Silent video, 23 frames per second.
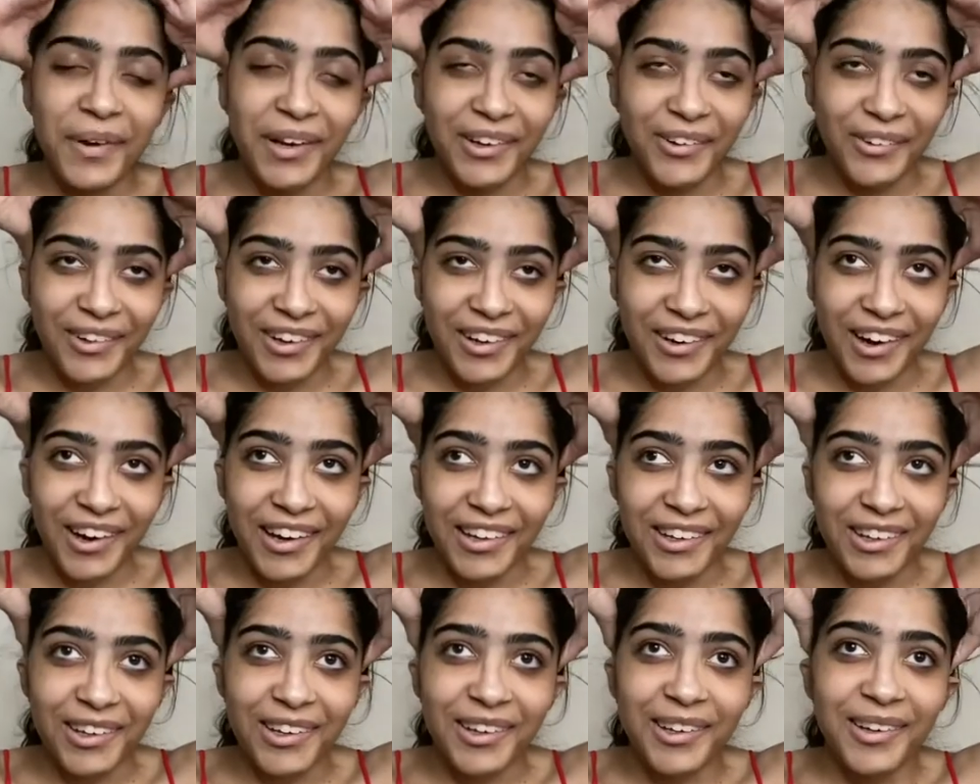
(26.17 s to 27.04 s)
going
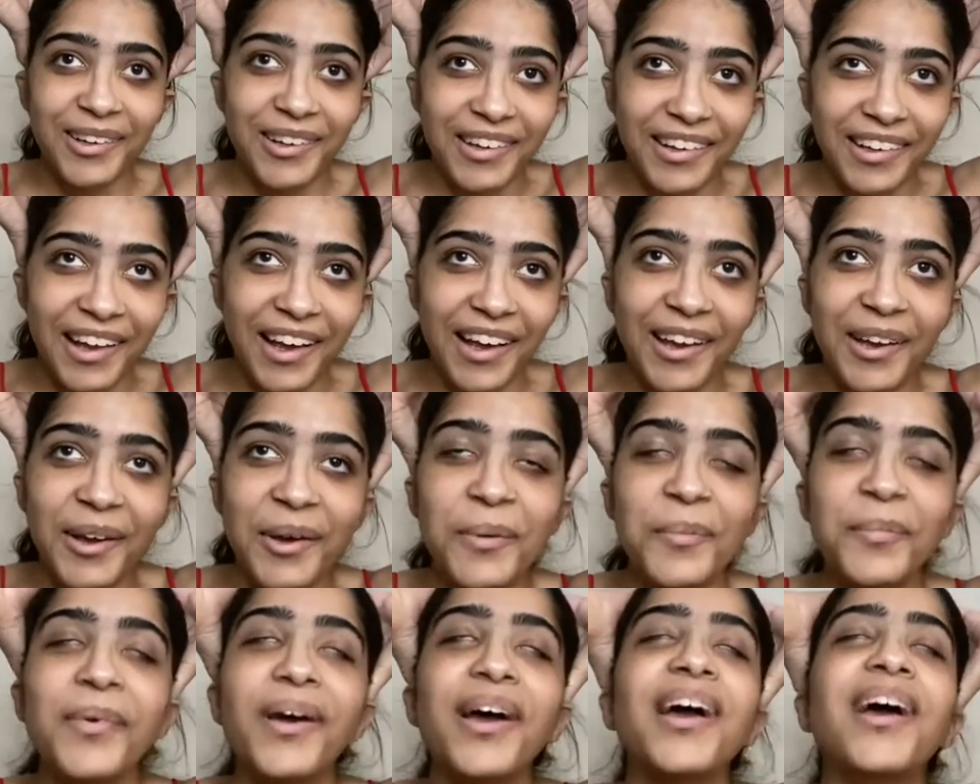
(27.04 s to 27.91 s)
crazy? Because I
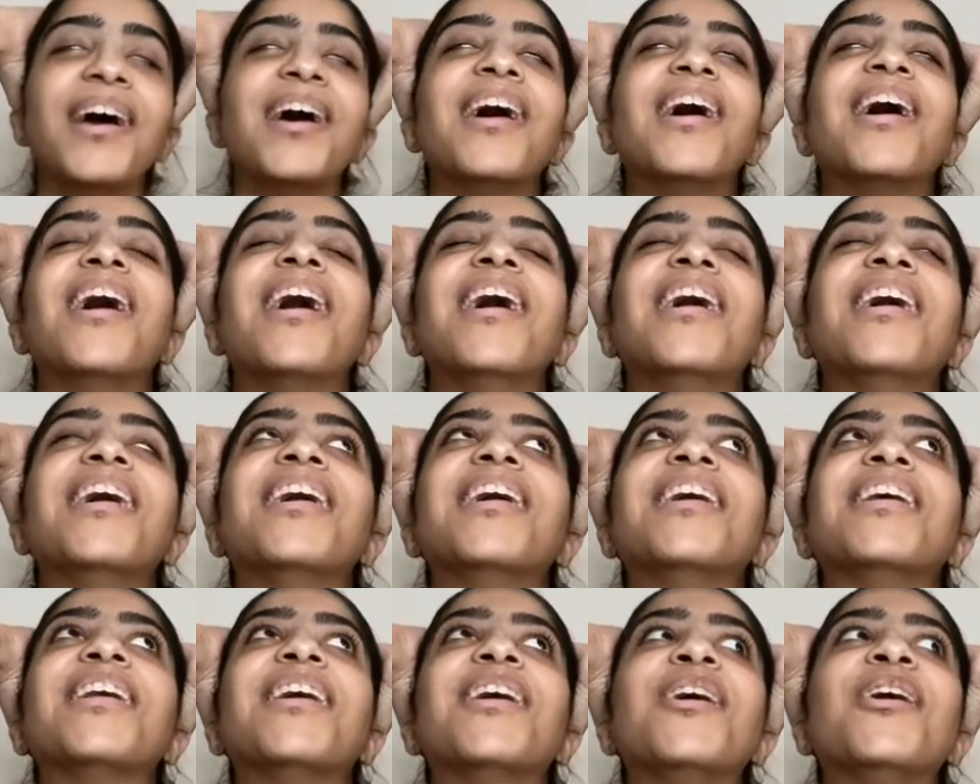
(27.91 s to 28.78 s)
am.
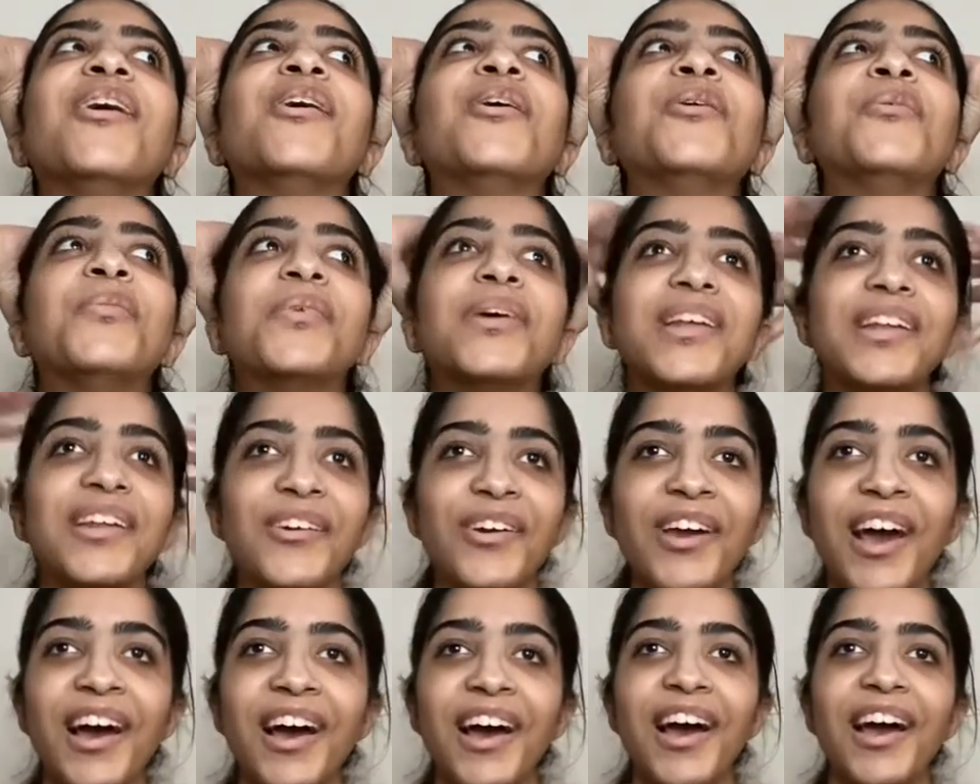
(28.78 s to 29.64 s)
And um, so
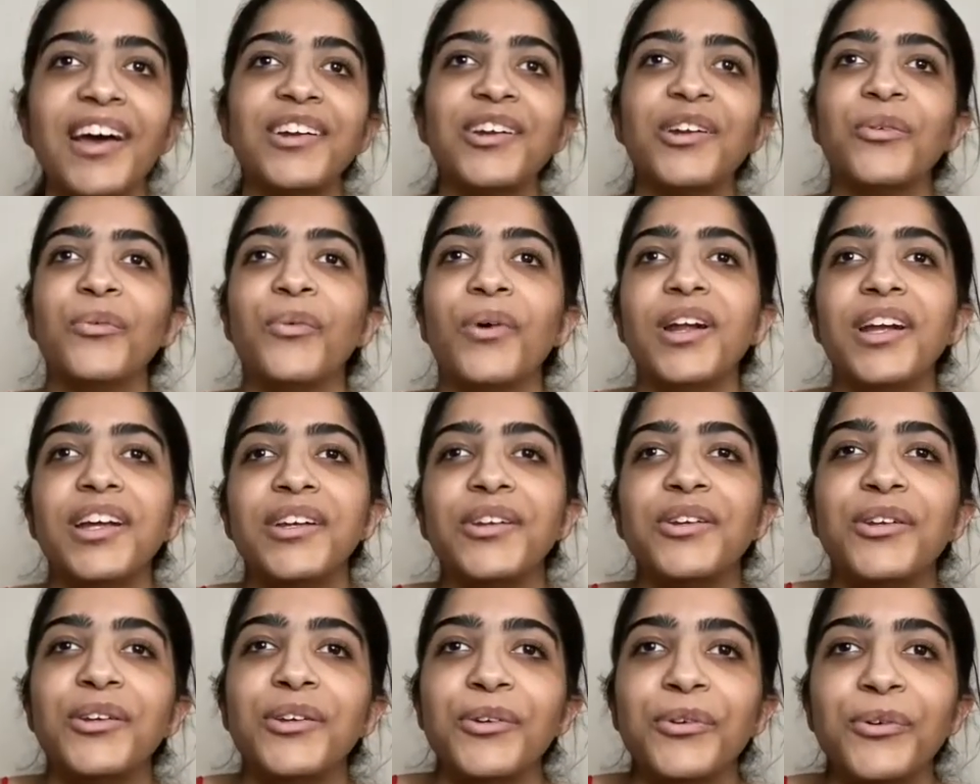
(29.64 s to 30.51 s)
yeah, I just
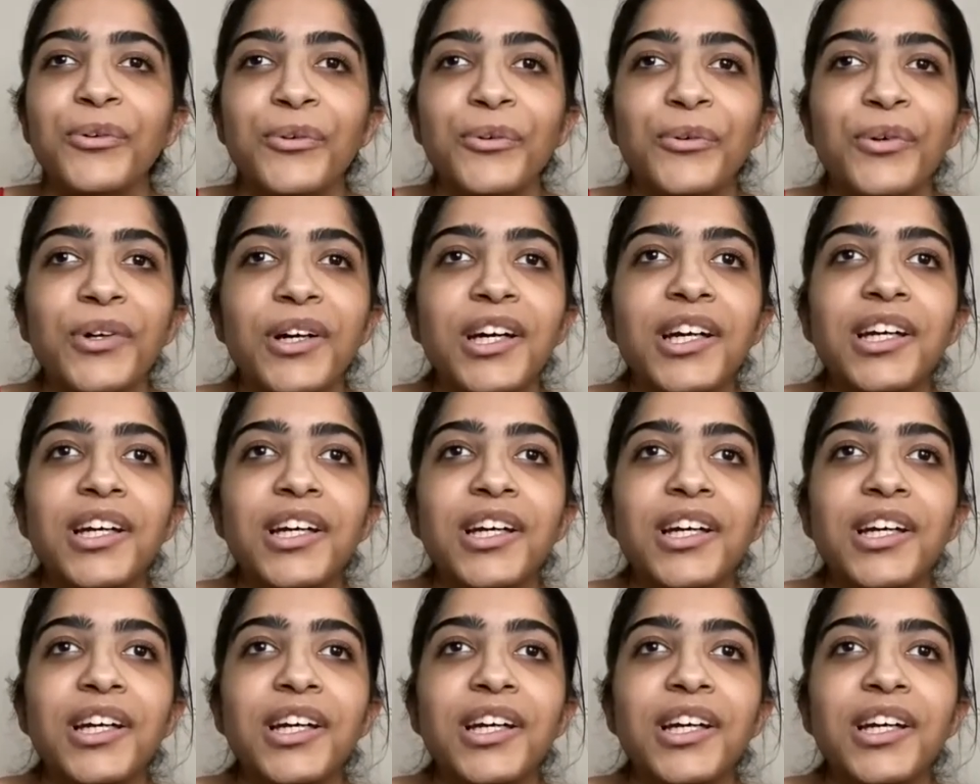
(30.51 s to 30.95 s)
wanted to